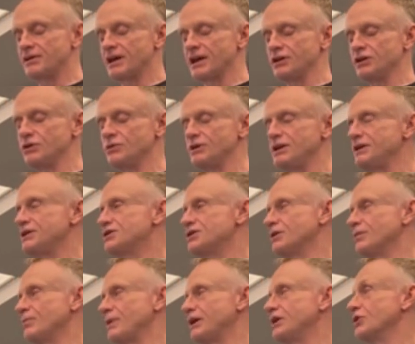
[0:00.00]
that you need to
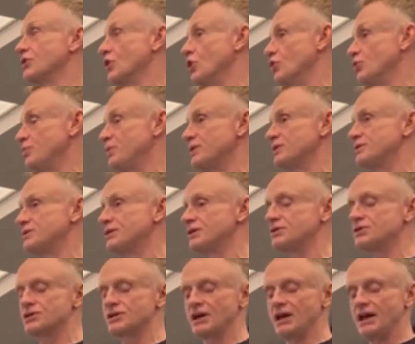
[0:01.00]
make your own
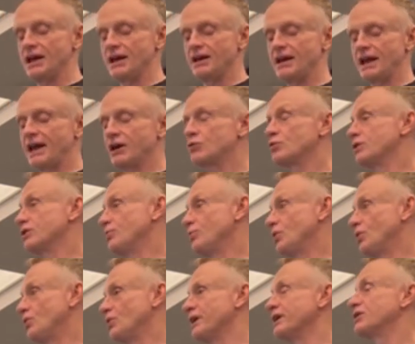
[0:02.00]
business
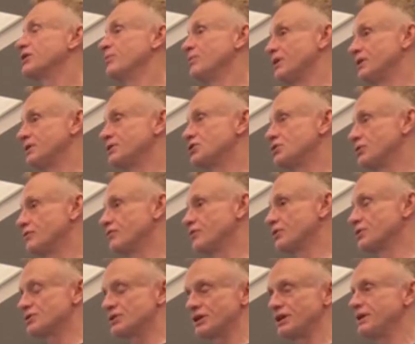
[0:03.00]
equitable and committed to
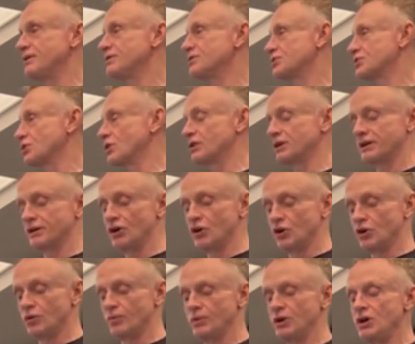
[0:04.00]
diversity, start at
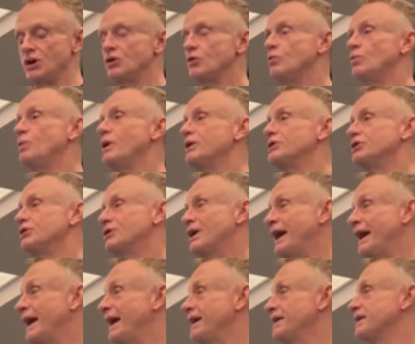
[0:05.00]
home? Well, you
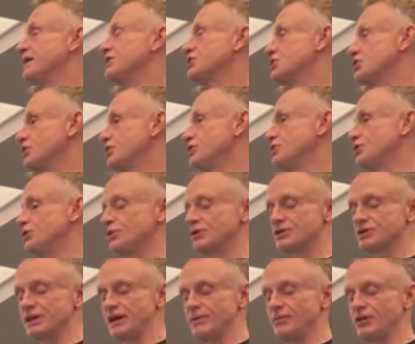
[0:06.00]
can and should do the
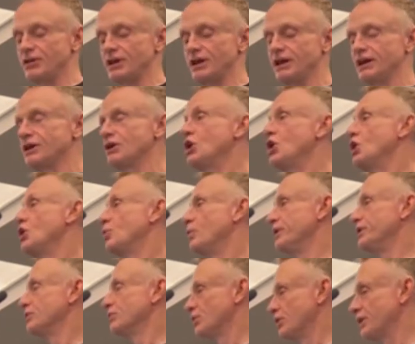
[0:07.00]
same thing when
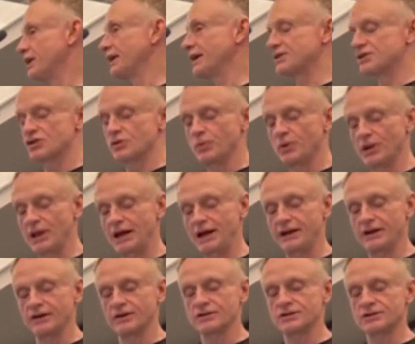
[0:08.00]
you're looking at
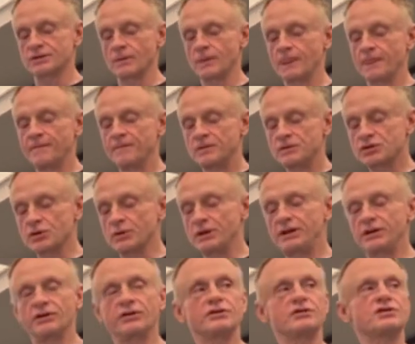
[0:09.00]
suppliers. So
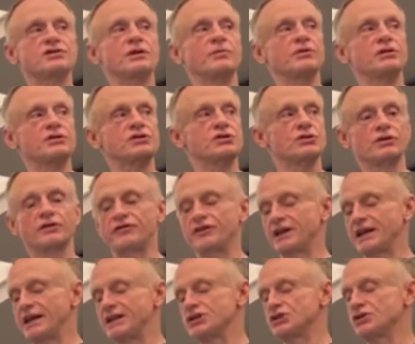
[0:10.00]
here are some of the
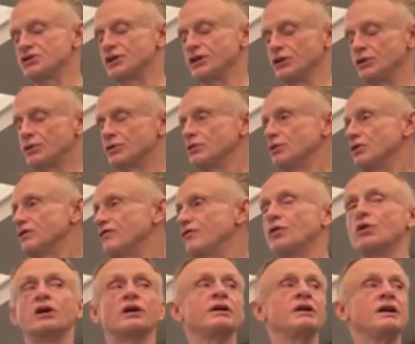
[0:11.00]
certifications that you can look
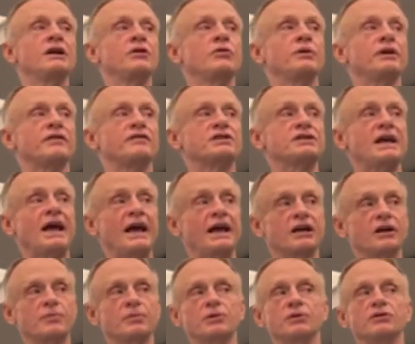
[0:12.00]
for. We have TAG
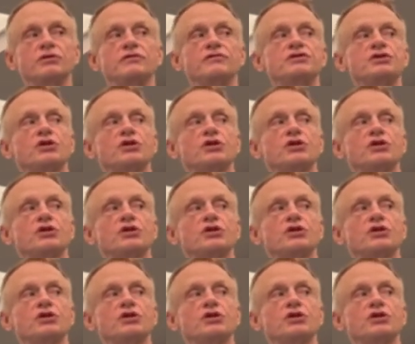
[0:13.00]
approved,